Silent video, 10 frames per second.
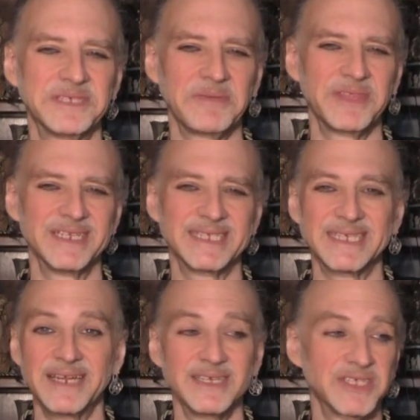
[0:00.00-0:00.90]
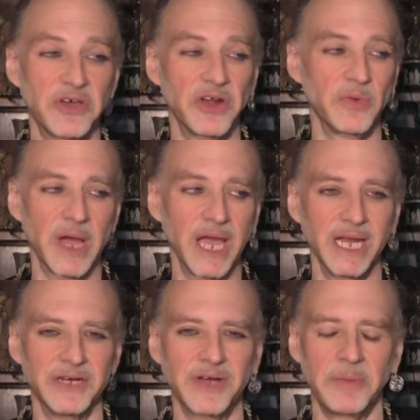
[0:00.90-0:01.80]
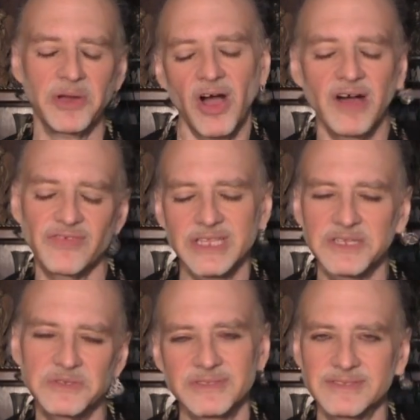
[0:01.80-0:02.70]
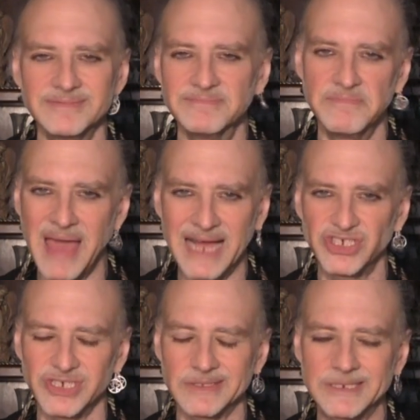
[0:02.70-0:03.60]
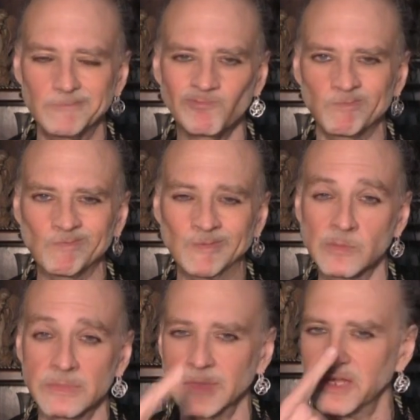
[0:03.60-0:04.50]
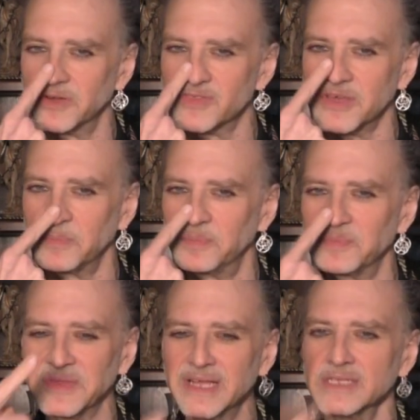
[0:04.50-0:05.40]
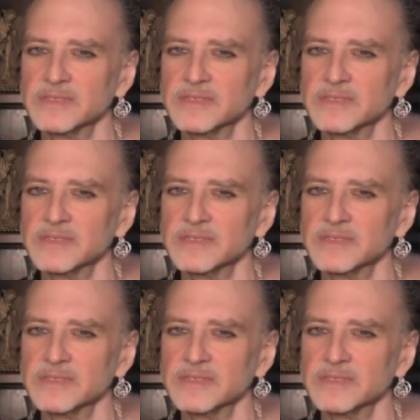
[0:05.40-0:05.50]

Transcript: something to send us on our way, you know, a cup of coffee, a little magic, little, mm, mm, you know, something